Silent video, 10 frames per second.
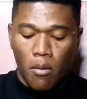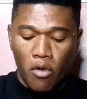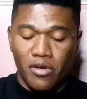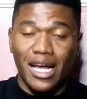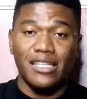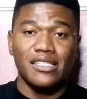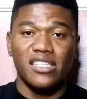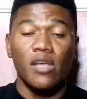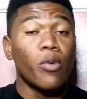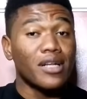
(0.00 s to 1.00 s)
But regarding
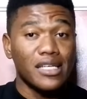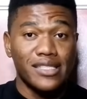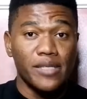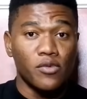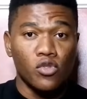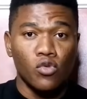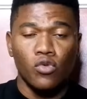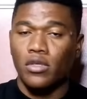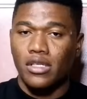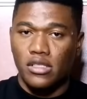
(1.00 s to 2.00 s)
slip 1 and slip
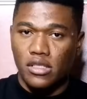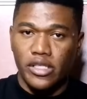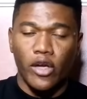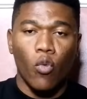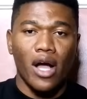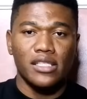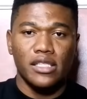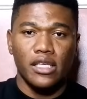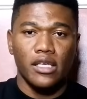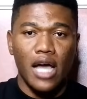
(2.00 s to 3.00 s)
2, stake
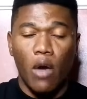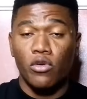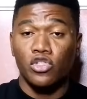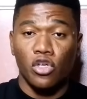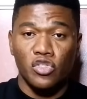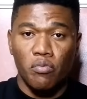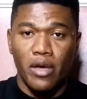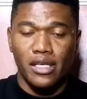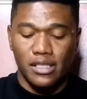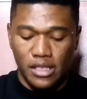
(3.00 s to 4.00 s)
wisely. I wish you the
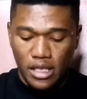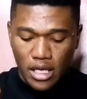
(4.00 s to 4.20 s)
best.